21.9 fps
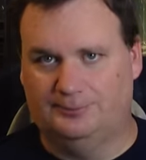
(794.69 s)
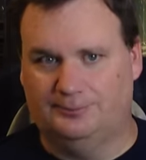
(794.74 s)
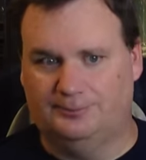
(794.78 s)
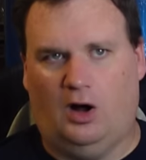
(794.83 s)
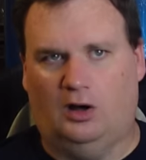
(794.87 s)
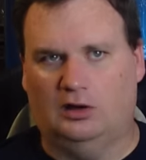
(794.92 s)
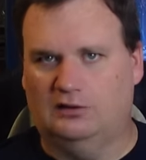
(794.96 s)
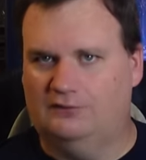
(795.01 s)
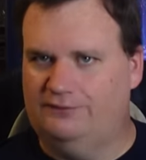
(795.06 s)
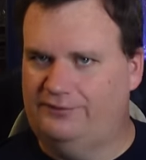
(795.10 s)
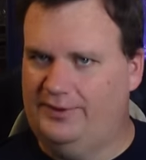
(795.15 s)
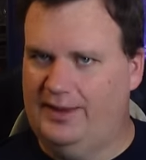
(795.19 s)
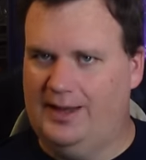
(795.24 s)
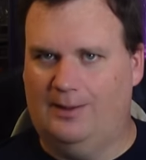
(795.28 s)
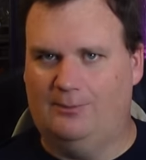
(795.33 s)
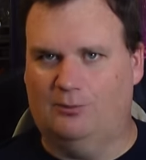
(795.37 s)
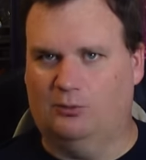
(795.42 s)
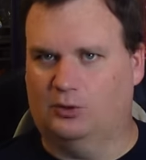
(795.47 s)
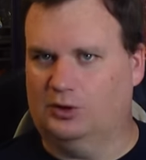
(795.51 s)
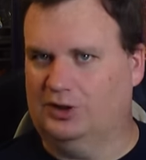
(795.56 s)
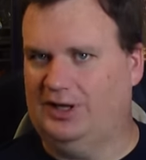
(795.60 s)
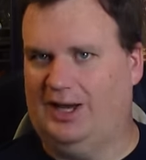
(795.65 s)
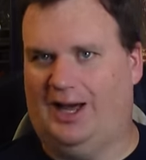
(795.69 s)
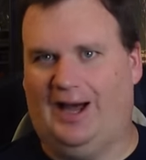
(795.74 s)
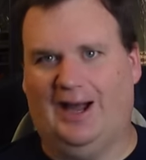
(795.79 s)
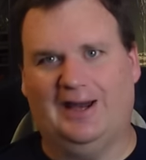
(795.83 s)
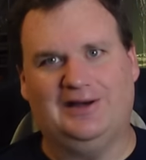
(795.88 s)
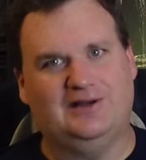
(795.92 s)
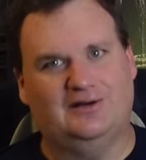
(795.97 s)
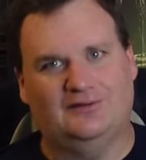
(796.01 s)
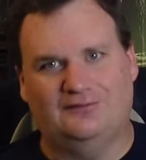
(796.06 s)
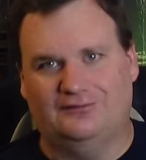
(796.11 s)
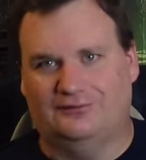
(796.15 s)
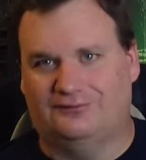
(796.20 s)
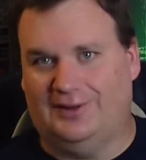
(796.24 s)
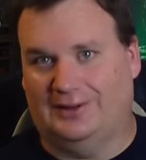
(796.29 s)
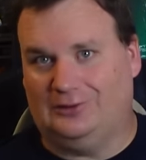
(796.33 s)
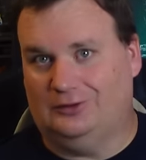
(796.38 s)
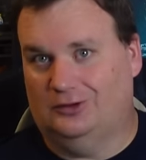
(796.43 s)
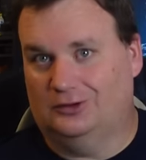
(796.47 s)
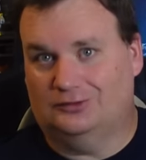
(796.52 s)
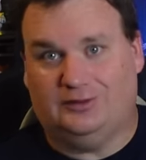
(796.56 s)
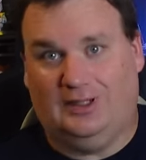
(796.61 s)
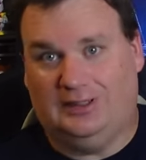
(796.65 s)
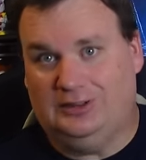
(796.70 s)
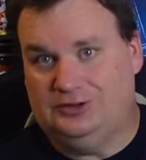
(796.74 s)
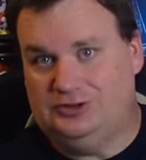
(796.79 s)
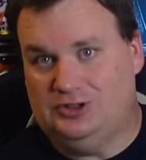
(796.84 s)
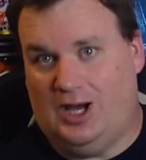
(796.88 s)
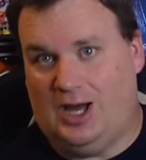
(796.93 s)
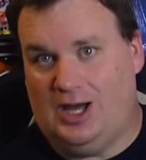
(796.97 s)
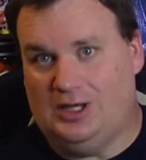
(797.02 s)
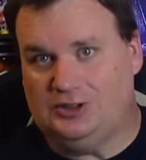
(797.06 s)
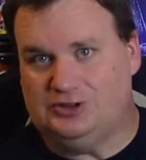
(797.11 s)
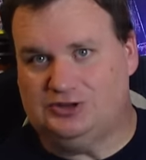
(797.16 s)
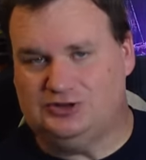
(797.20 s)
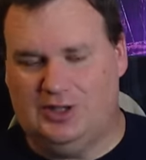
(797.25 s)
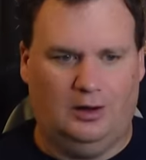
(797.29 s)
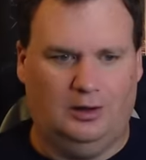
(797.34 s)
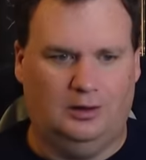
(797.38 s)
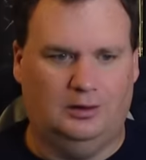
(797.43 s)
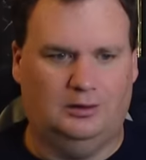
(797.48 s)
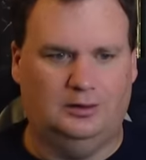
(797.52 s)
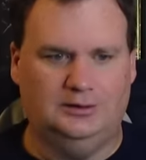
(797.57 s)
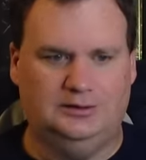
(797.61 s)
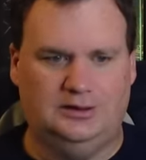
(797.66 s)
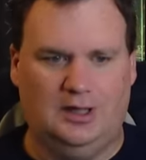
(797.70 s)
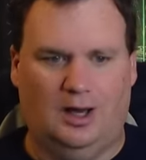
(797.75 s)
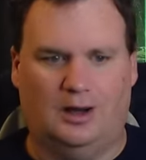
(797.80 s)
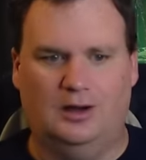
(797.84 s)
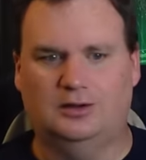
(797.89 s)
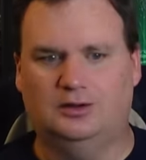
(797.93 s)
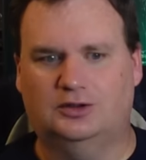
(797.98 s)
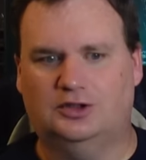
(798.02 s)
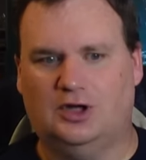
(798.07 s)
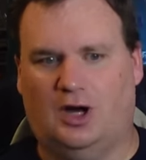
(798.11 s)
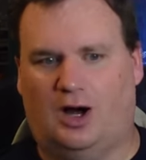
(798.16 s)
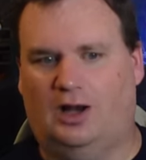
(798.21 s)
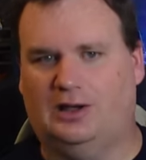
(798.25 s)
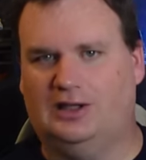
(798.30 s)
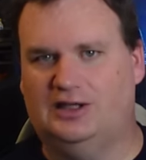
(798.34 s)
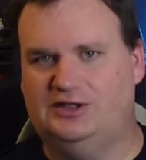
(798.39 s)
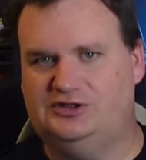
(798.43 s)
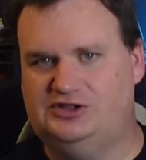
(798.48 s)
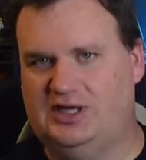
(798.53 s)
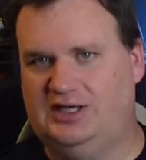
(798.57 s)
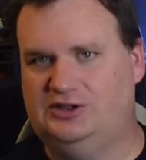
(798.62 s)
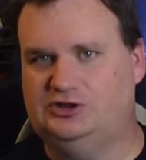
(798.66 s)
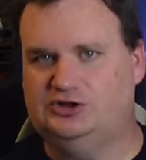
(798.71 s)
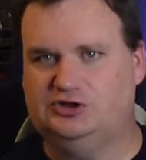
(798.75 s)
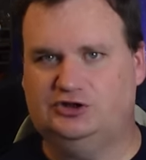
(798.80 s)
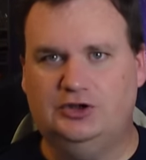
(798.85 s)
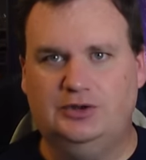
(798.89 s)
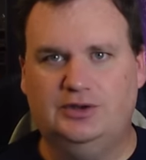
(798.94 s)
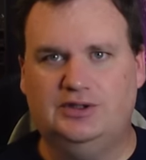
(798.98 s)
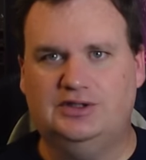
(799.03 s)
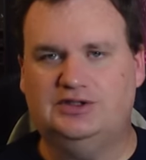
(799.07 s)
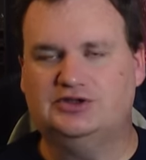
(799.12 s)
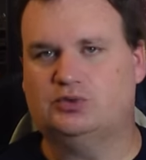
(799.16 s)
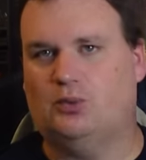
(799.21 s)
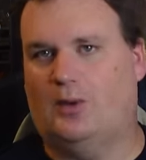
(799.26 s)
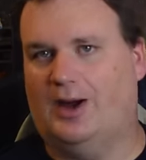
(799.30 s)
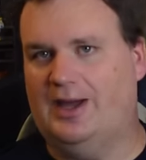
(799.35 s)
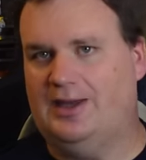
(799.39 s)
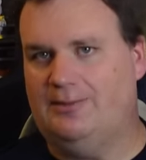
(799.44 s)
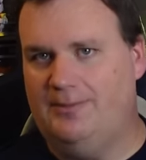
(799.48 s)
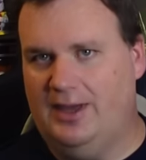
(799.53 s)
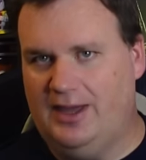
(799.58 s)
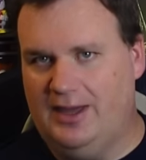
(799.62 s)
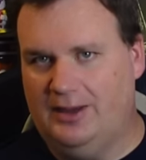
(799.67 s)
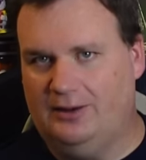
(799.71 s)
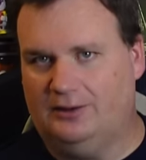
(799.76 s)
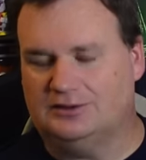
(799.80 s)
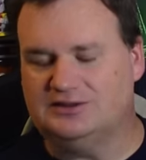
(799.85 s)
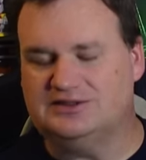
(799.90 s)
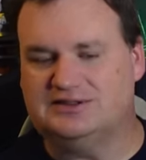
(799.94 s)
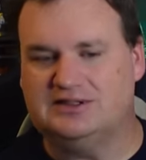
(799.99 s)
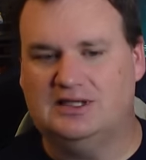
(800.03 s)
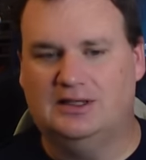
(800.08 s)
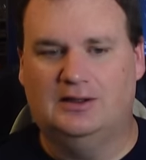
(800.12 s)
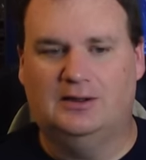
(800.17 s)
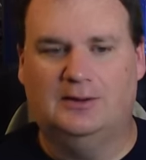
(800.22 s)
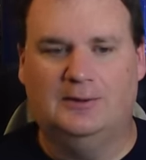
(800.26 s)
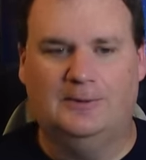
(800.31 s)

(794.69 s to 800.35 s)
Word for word: All of them were kind of, they looked like Josh. All young college-age students, white males.